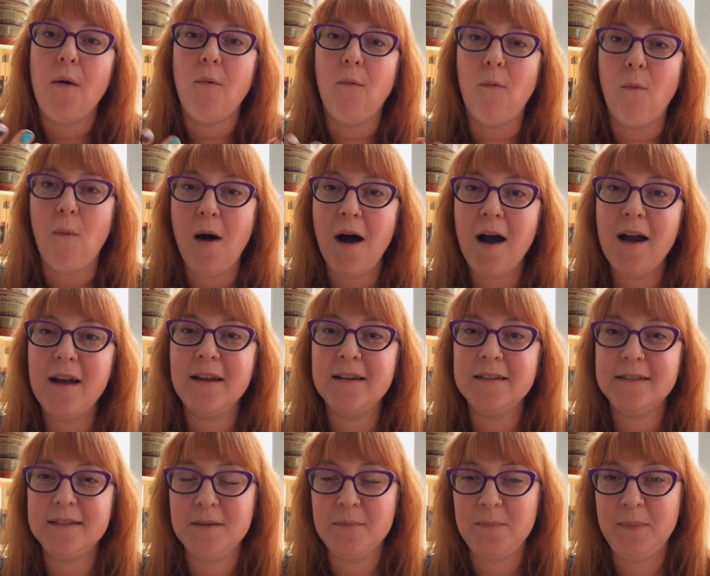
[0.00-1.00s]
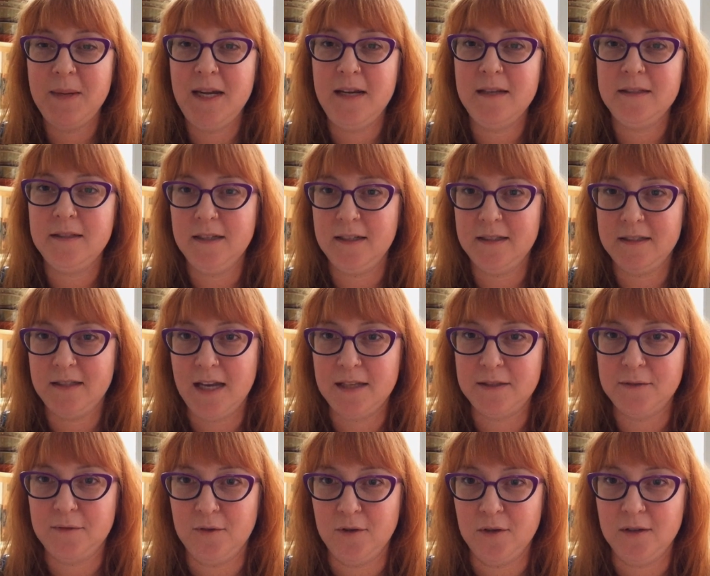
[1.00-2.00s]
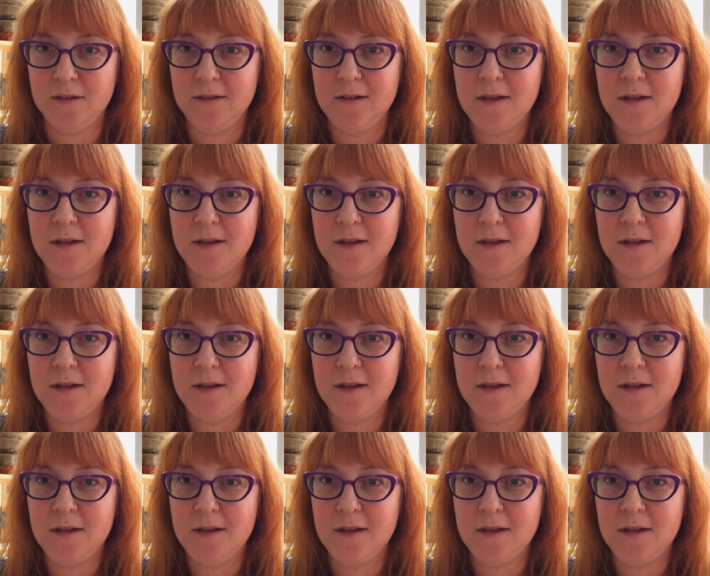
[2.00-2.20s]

want us to be successful.